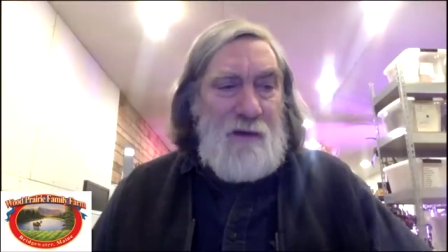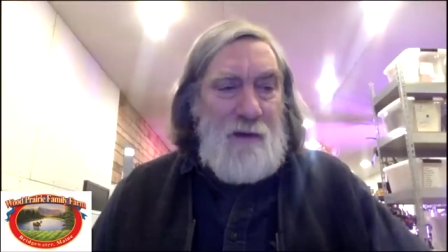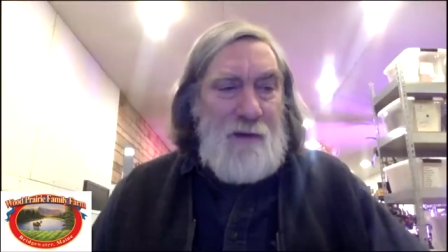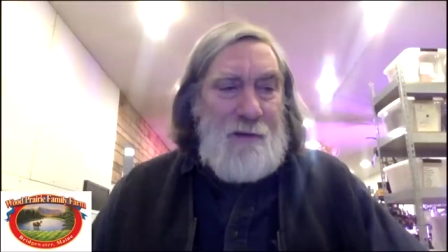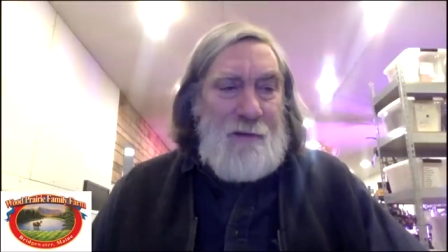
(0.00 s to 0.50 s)

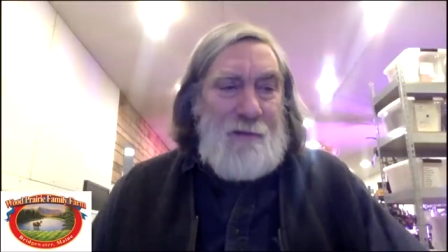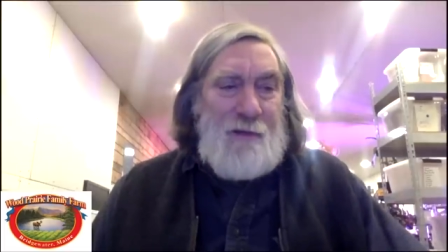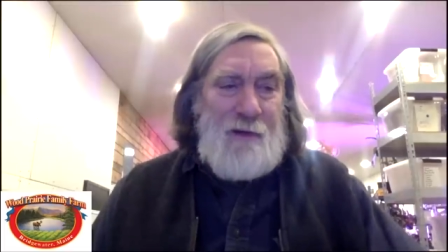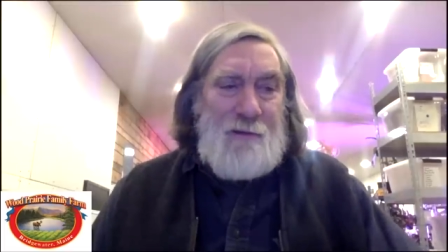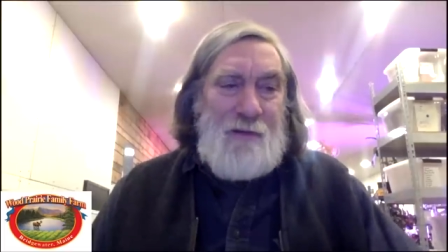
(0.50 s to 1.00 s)
and
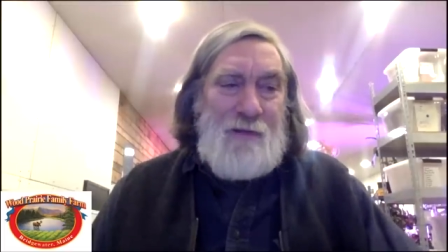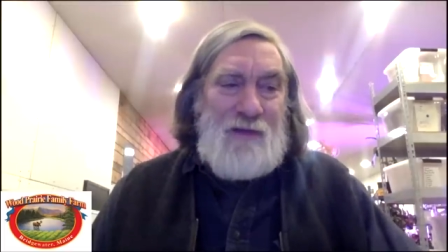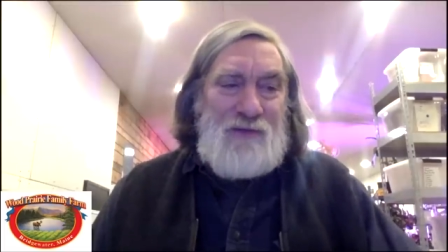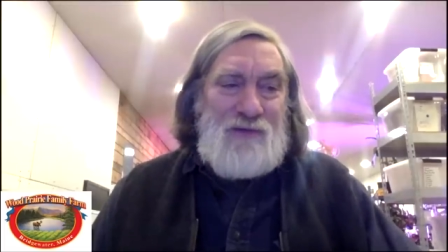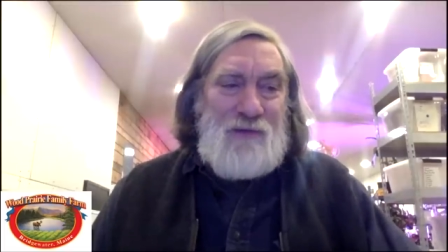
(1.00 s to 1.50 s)
you
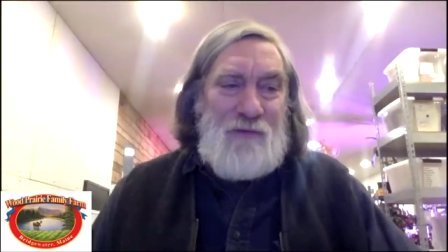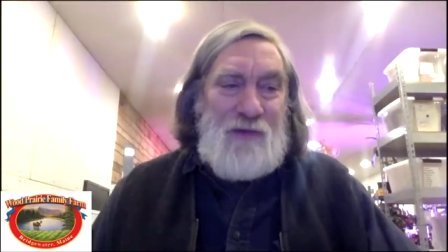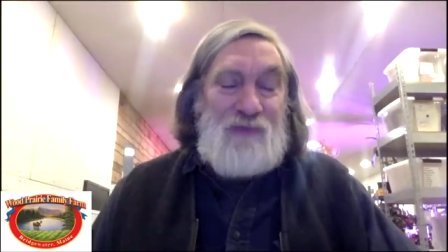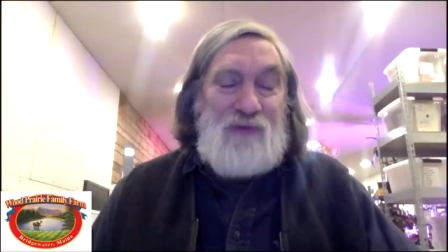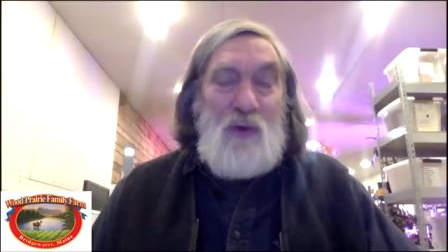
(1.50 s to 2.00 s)
know
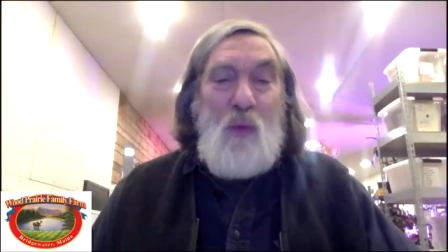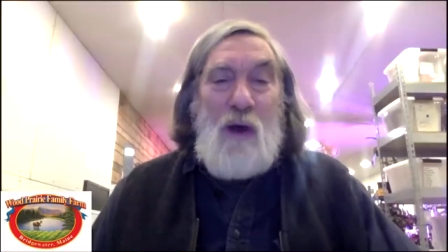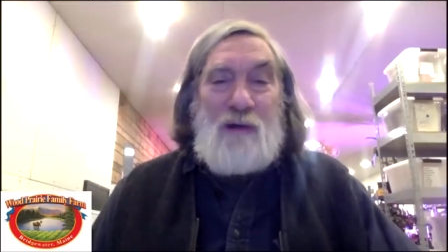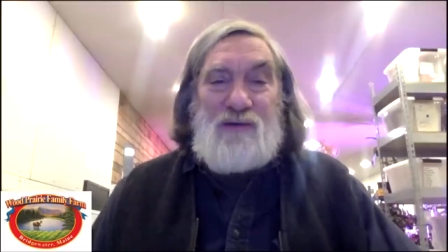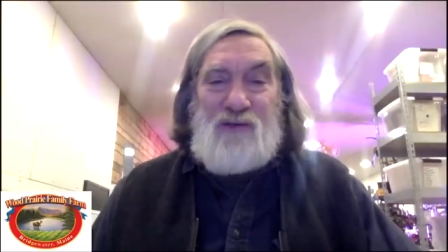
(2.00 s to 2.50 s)
these
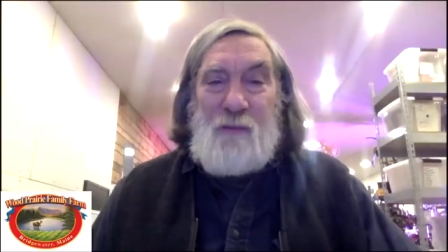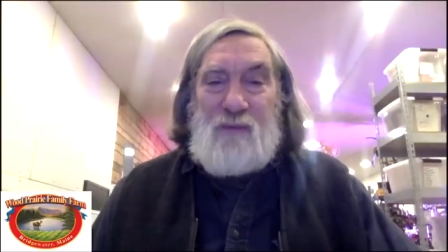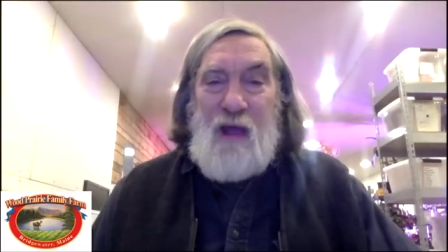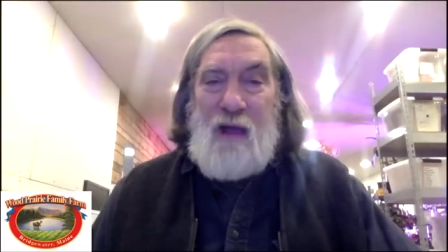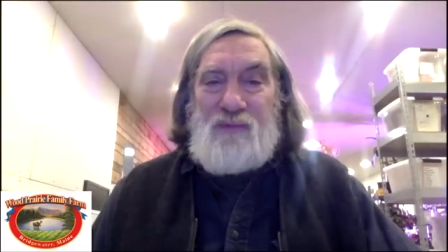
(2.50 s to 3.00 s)
these new
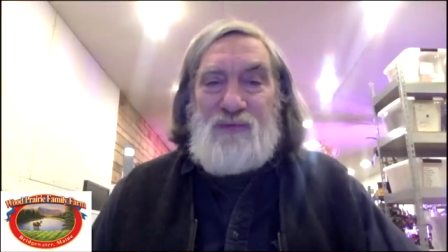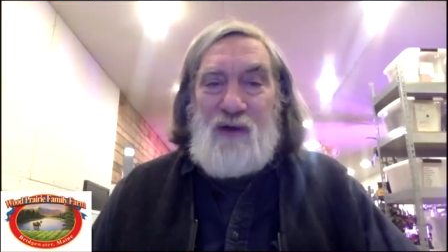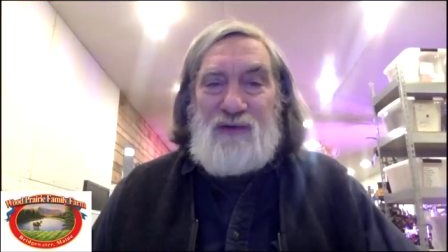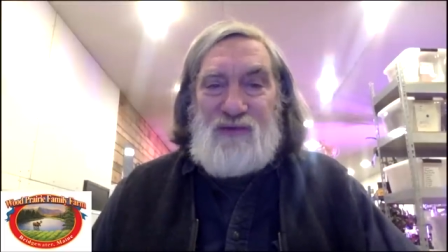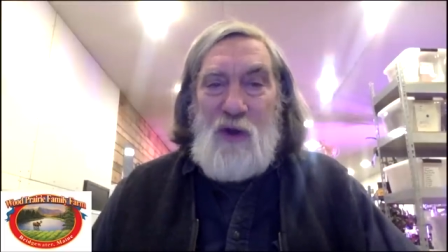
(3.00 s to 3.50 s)
ones
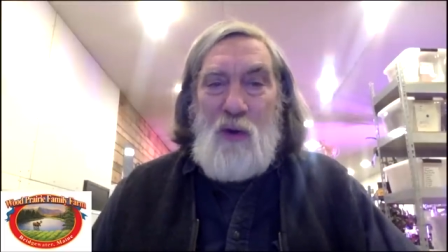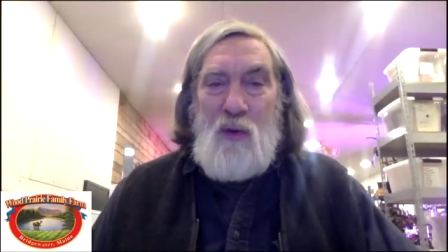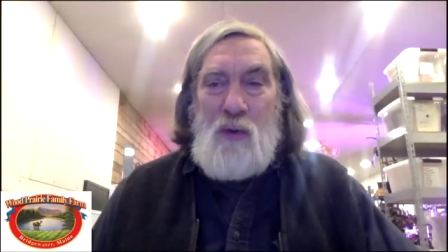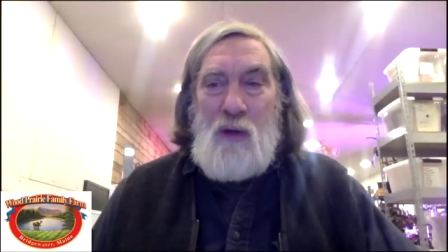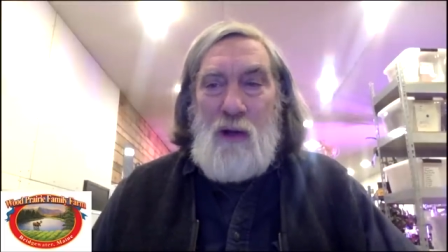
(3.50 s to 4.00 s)
sometimes
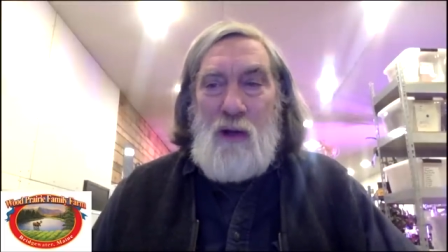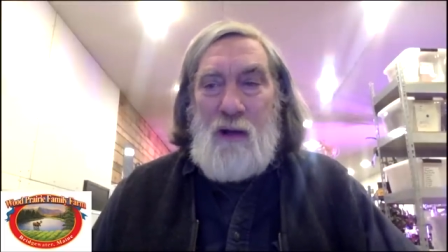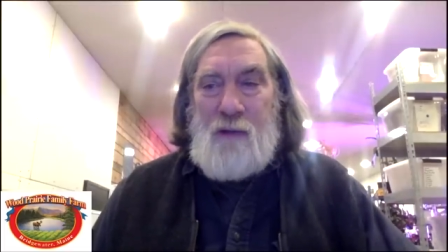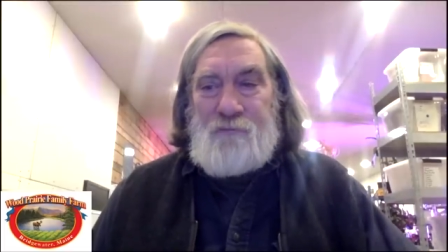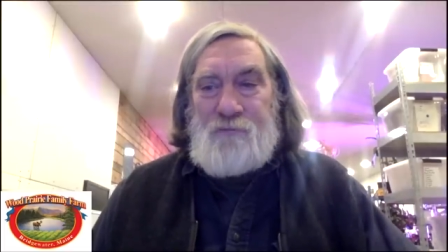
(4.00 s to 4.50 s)
are
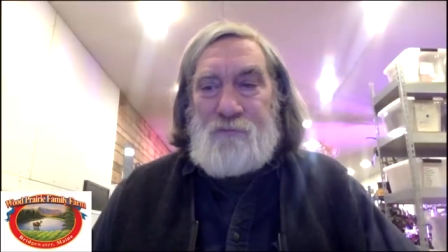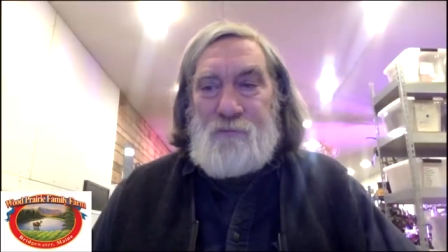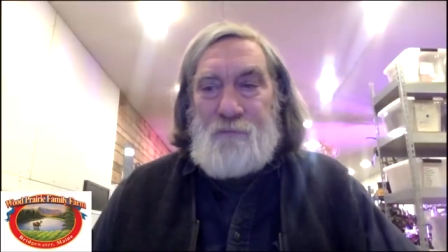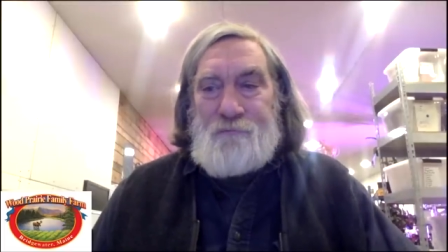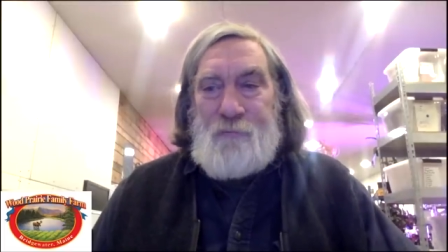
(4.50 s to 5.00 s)
so
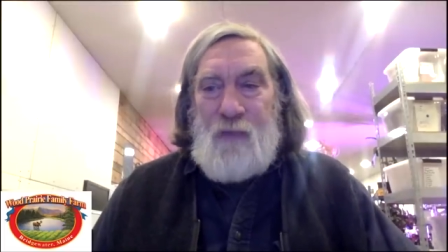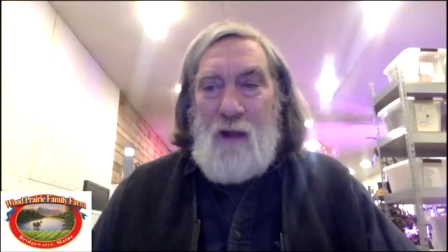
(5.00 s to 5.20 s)
um,